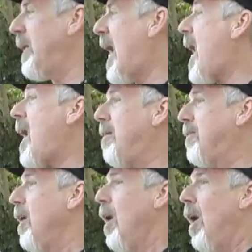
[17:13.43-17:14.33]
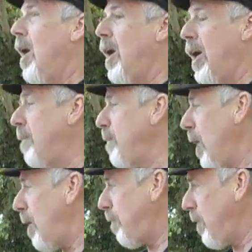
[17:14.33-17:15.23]
We have, uh, uh,
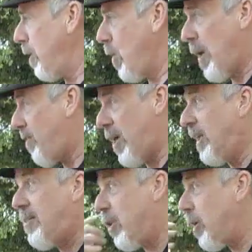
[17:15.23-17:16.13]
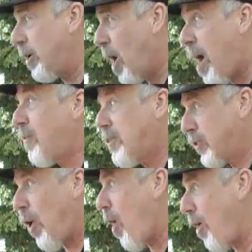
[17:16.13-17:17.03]
uh, you know, at very least a, a, conference
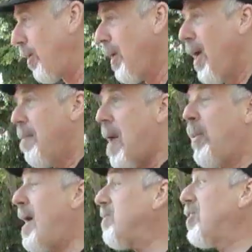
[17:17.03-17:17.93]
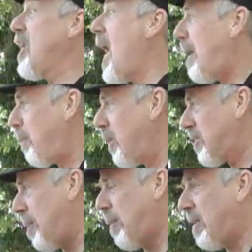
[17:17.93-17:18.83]
call. Maybe we have Skype, where
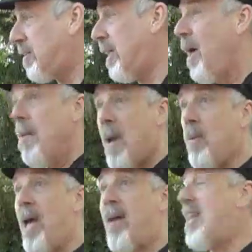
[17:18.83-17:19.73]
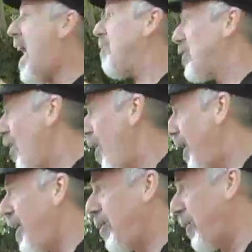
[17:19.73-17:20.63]
some people can see. Maybe we have an
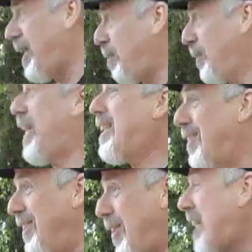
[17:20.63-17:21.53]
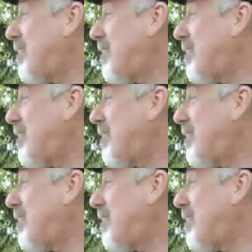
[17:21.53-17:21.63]
avatar and a 3D projector, and you're